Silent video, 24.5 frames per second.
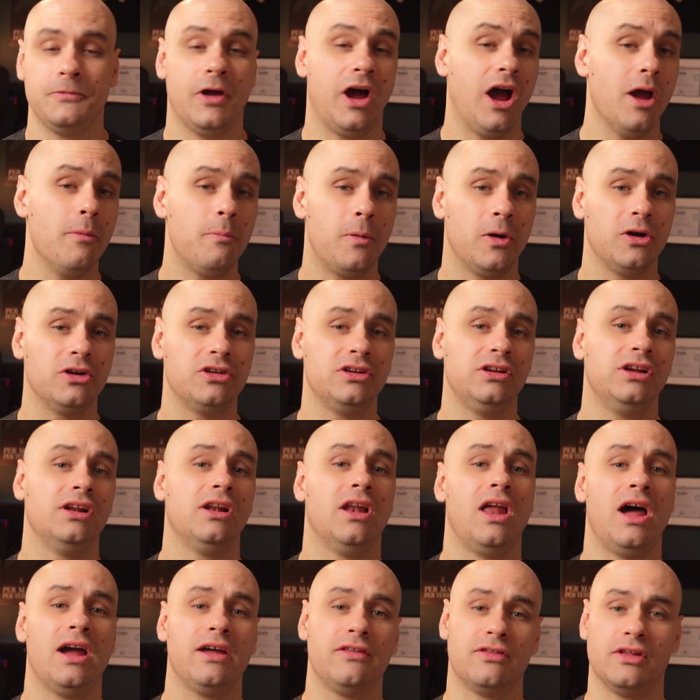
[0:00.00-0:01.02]
I personally
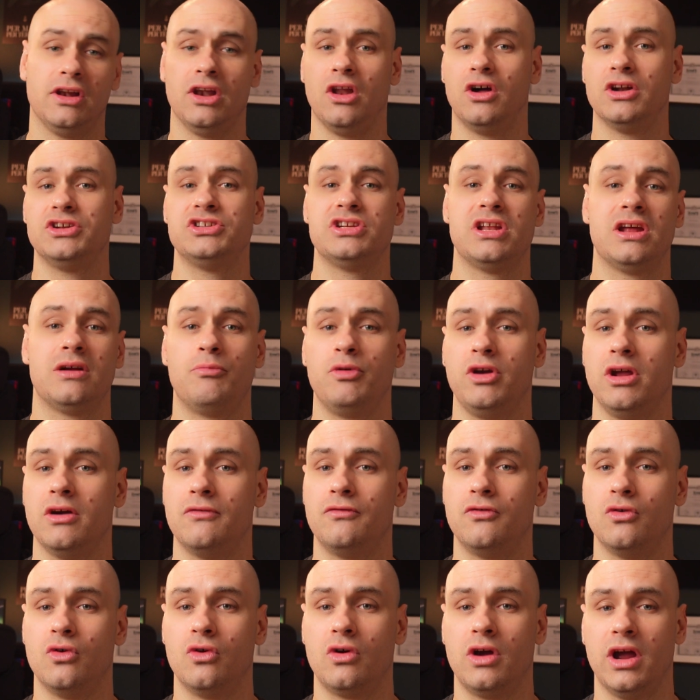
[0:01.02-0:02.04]
like the Logitech Brio
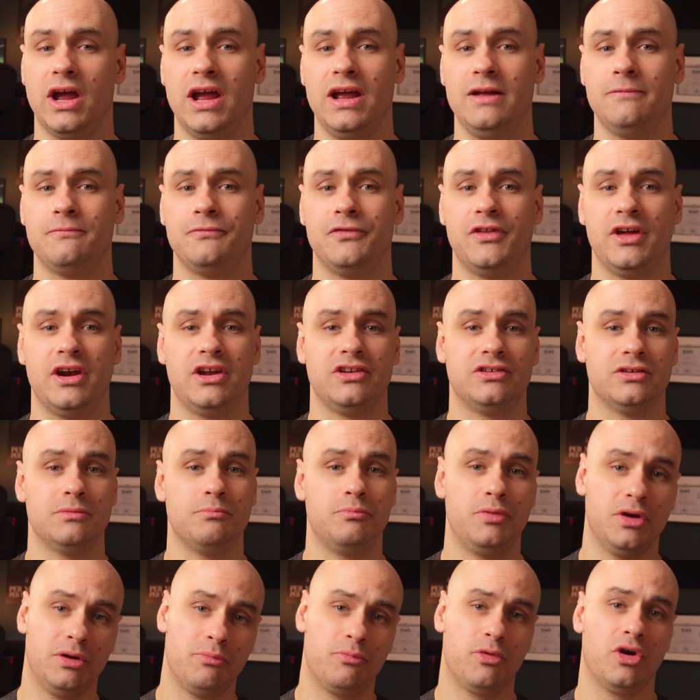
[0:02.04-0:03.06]
4K. That is a
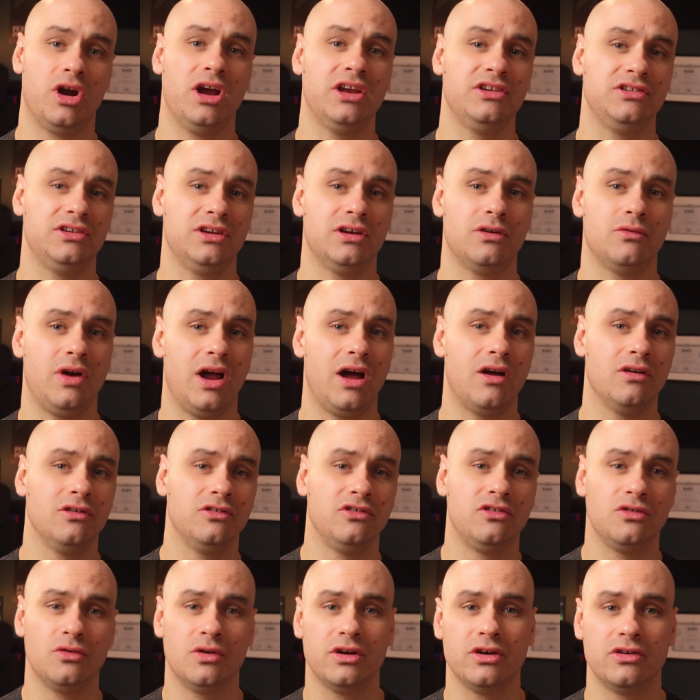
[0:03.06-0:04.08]
bit pricey,
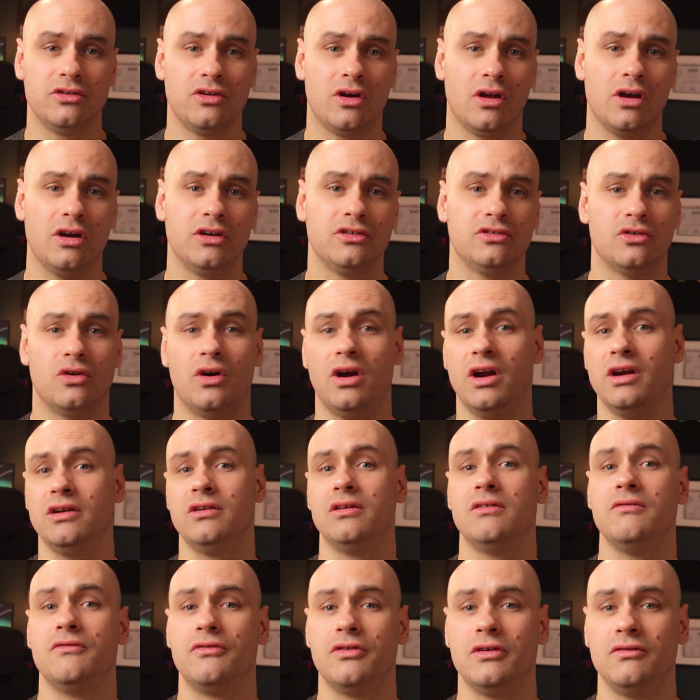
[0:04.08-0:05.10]
around $200 or
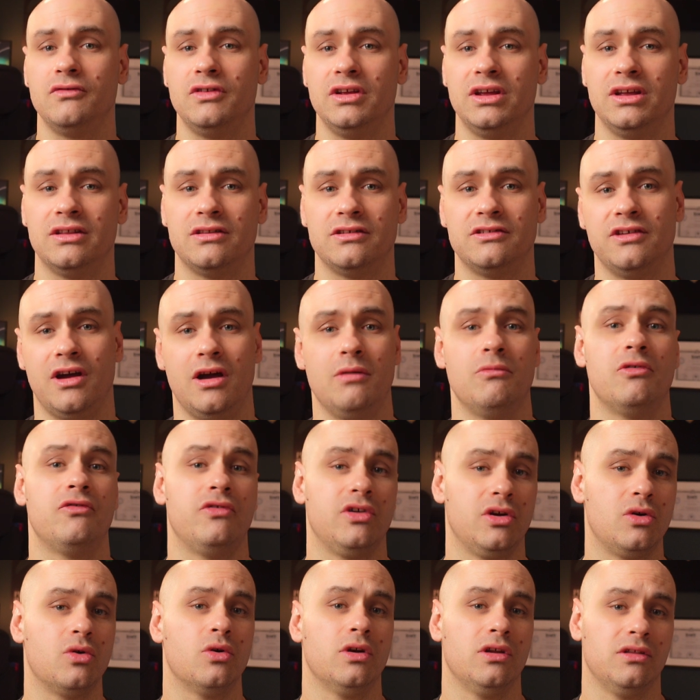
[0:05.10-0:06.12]
$150 at the time of
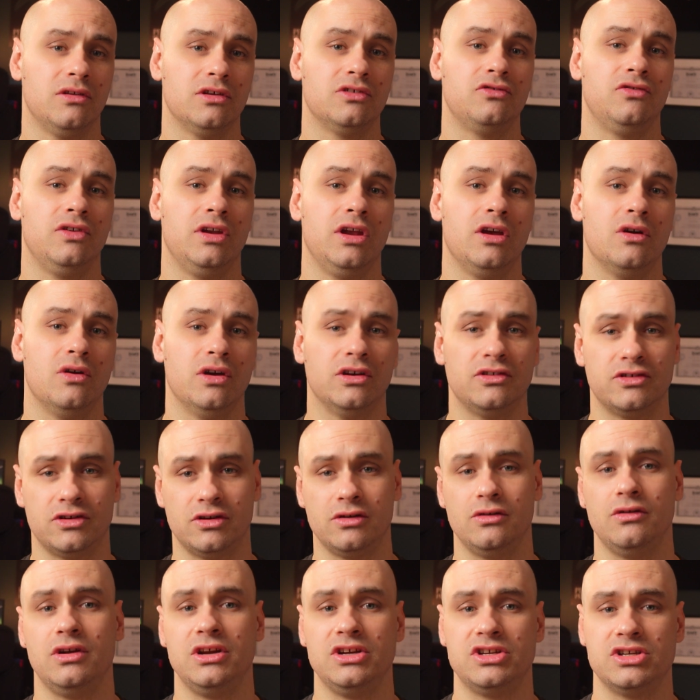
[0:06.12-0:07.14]
recording this video,
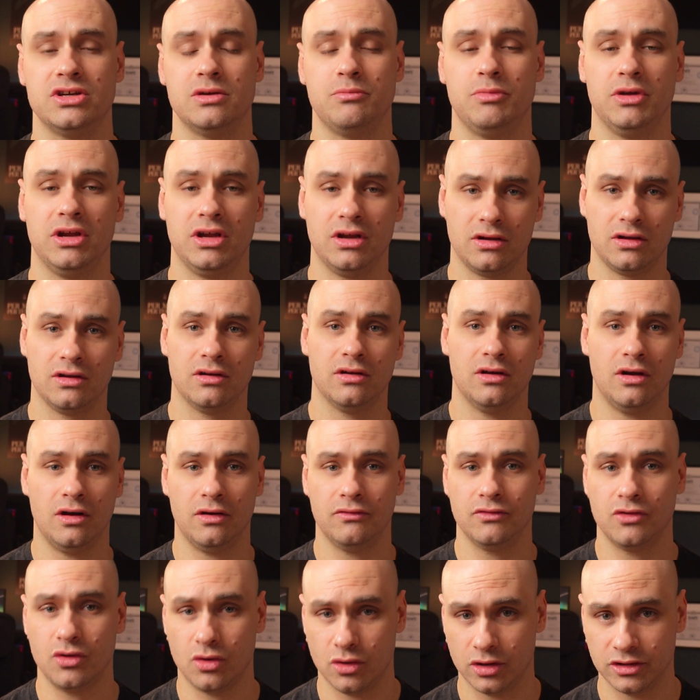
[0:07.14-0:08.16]
excluding shipping,
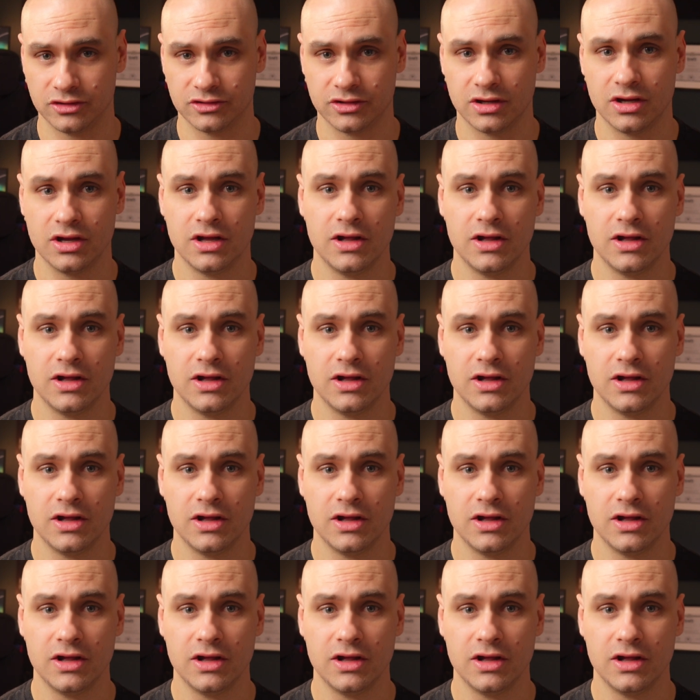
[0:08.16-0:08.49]
of course.